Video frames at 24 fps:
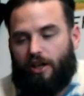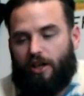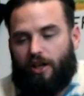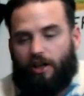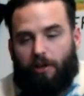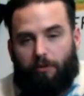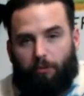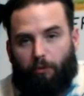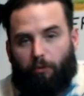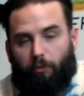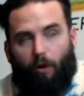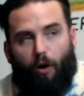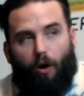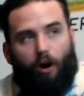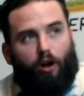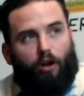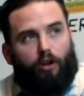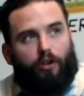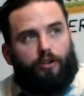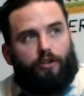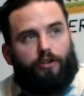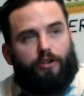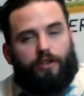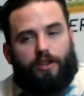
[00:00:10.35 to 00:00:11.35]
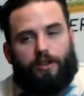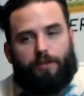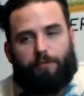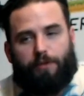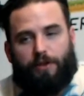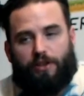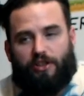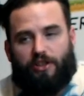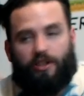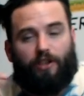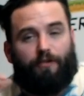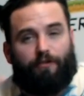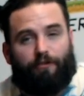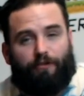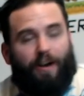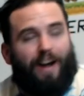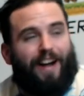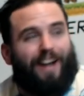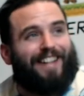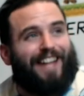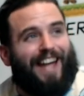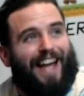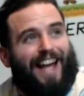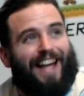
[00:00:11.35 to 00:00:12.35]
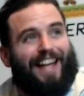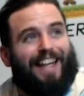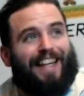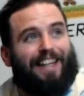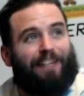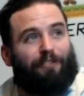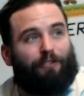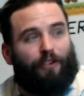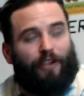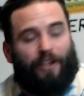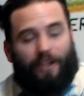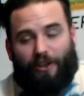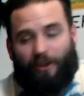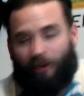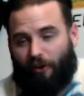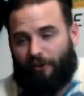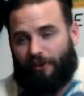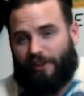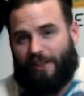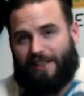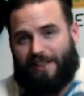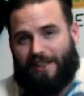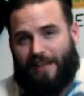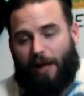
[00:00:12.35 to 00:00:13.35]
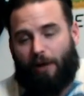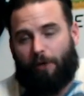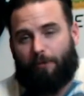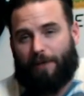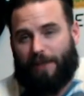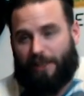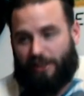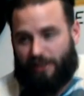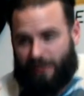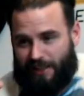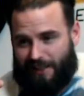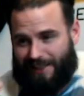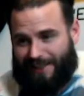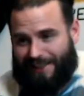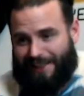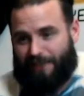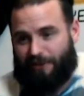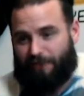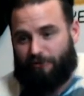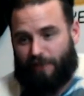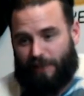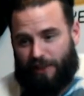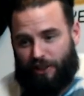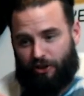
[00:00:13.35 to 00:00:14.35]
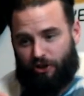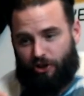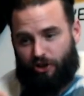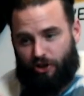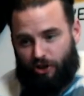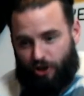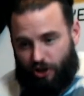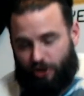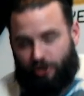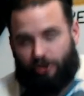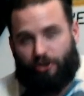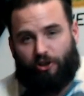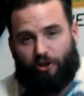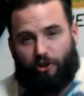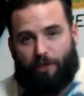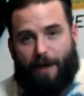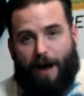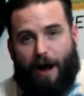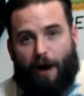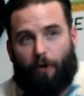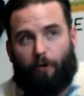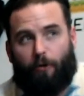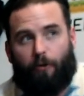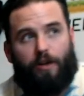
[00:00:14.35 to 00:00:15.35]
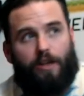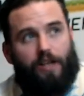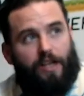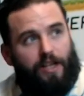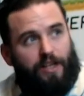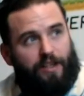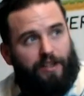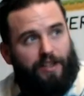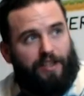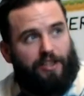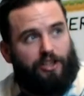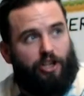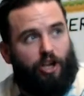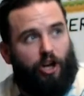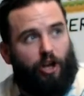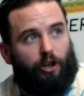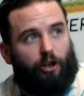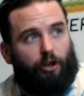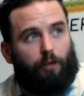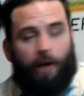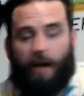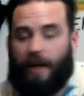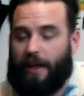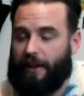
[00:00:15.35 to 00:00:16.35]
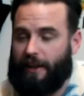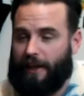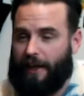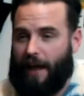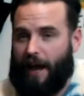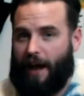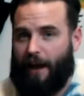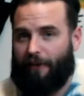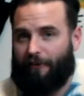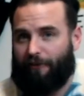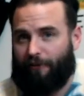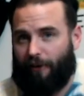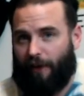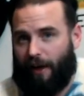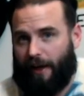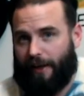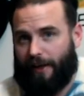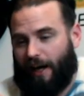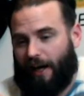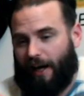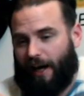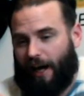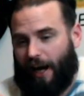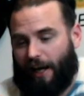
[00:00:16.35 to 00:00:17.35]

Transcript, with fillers: number one, because I couldn't find anything on this helmet because it's literally just come out, this colourway of the Airflite.